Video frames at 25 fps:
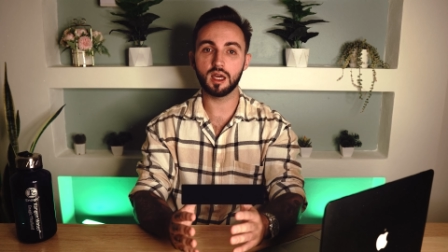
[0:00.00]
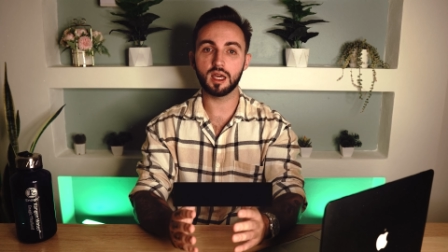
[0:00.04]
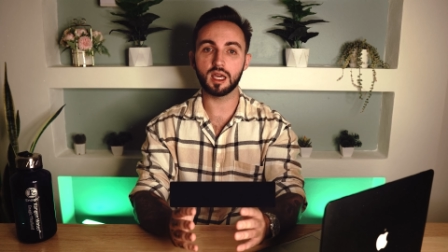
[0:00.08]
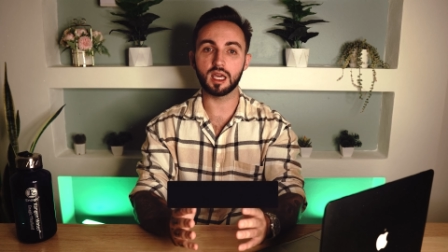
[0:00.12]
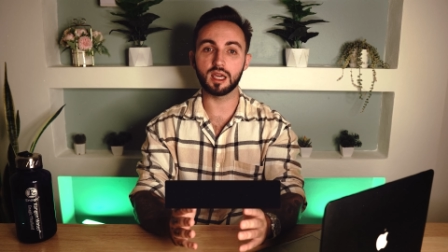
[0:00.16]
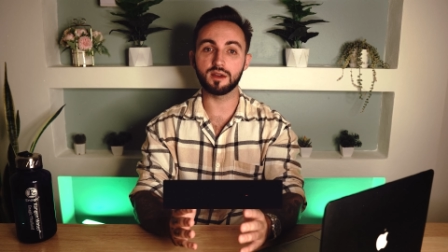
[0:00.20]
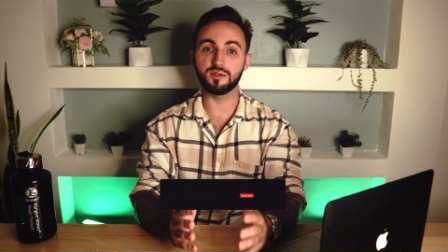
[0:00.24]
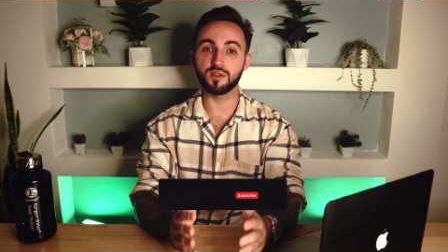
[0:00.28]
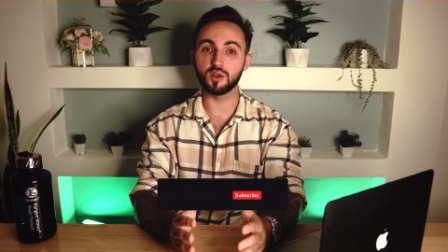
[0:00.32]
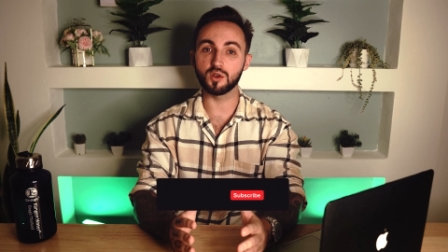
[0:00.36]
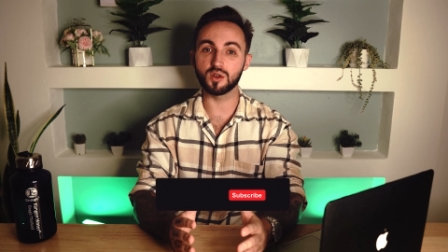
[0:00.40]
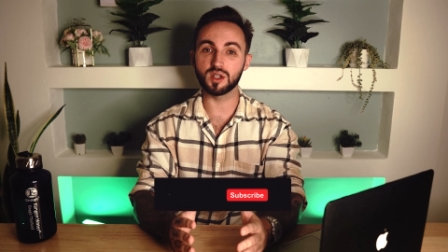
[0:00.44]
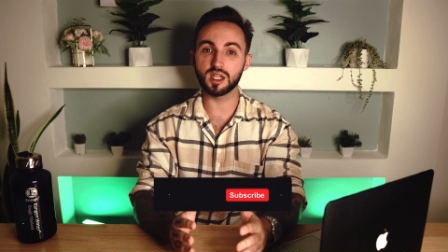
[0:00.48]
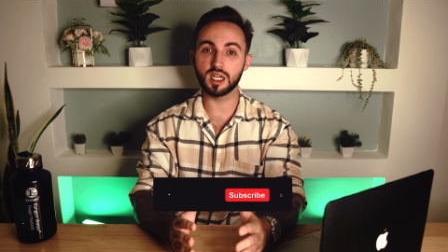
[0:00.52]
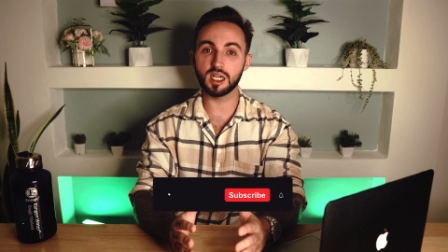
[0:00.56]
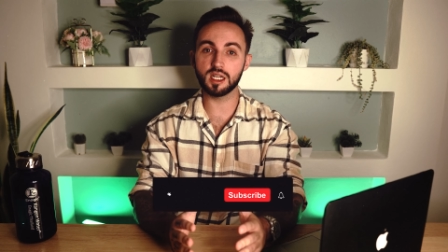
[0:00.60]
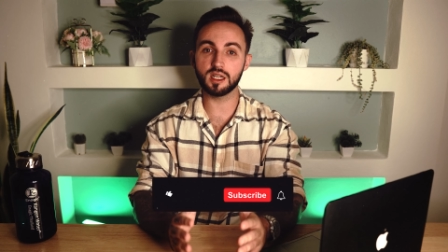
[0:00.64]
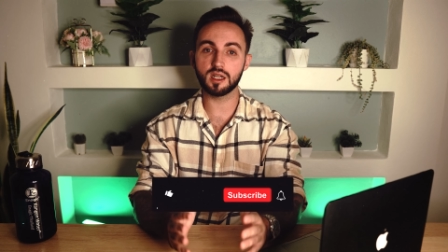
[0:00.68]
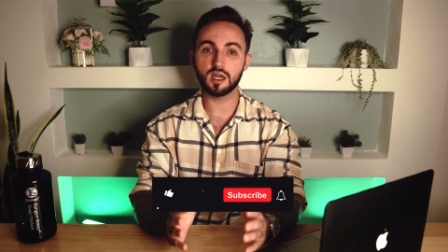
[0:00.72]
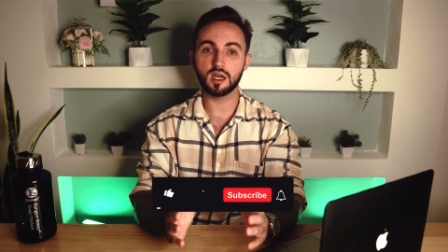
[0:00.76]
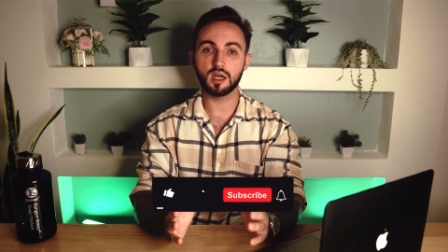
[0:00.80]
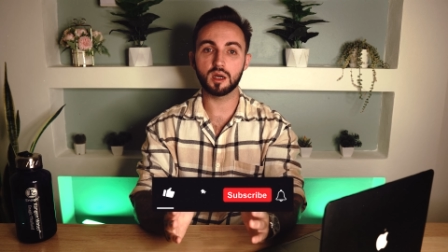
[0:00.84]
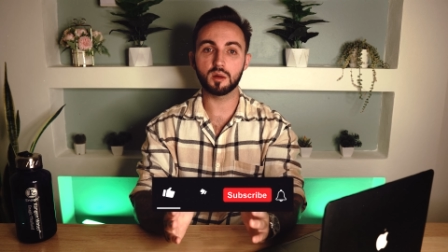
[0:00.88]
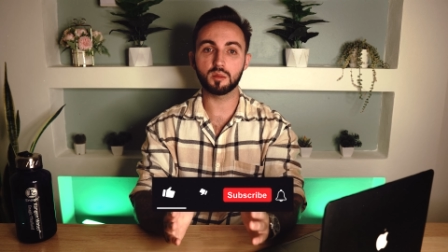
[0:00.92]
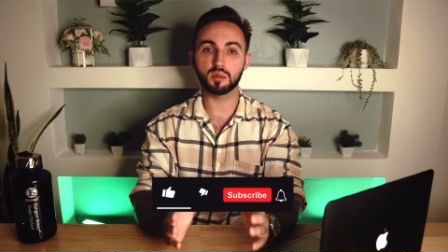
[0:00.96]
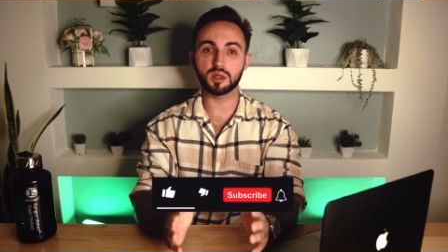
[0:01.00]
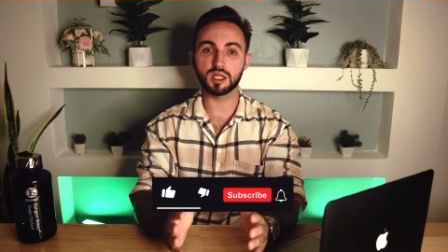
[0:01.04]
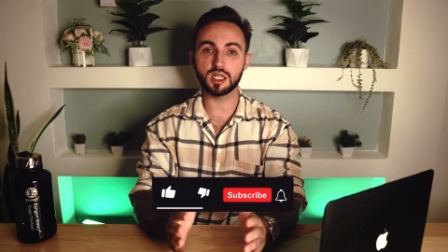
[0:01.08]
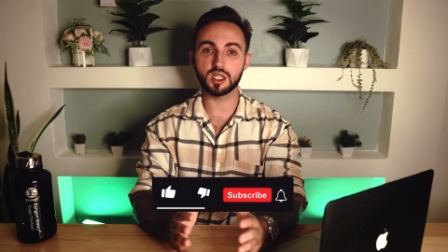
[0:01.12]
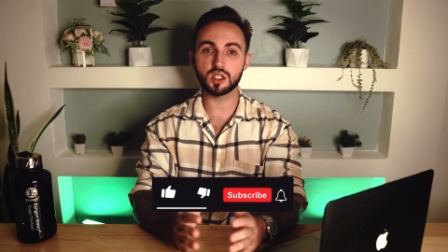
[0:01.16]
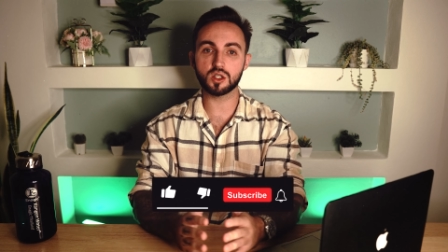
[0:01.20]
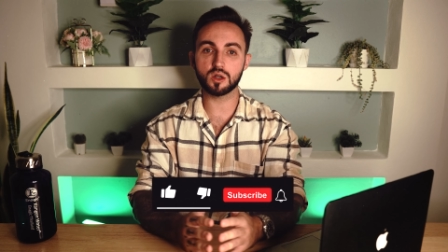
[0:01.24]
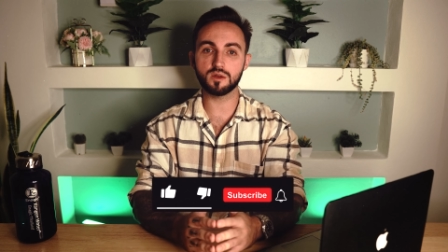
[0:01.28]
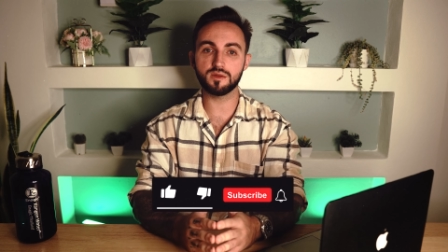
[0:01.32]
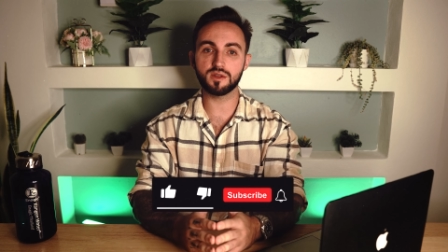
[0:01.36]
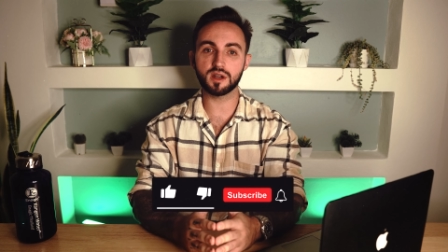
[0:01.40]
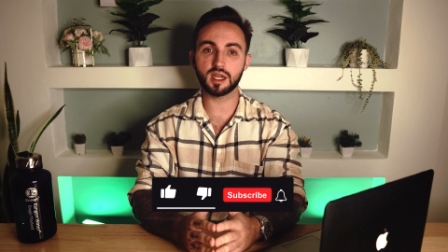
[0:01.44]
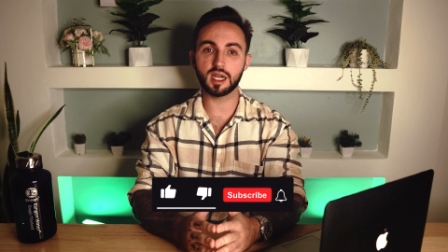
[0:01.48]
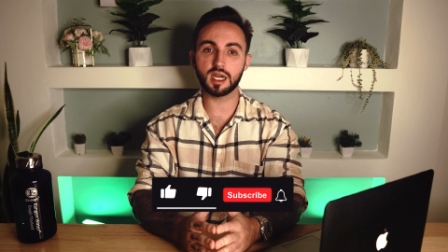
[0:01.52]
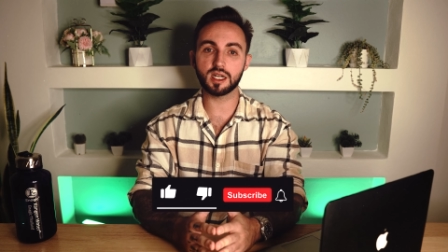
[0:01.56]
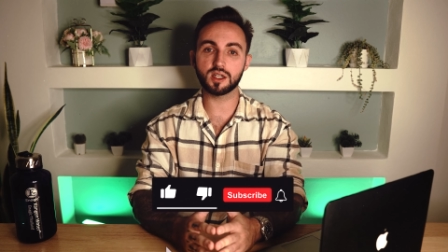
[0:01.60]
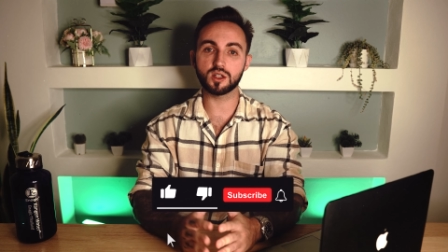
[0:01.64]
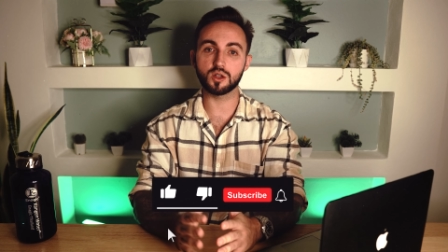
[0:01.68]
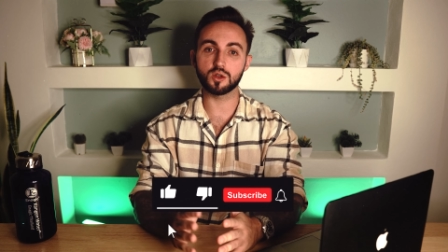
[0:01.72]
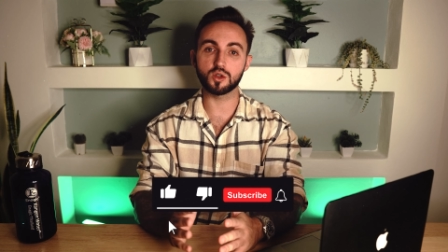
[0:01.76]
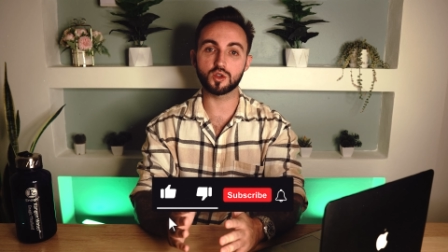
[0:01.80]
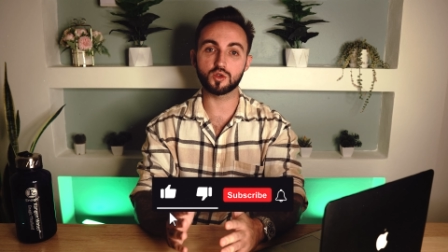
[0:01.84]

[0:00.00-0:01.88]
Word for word: If you did, please don't forget to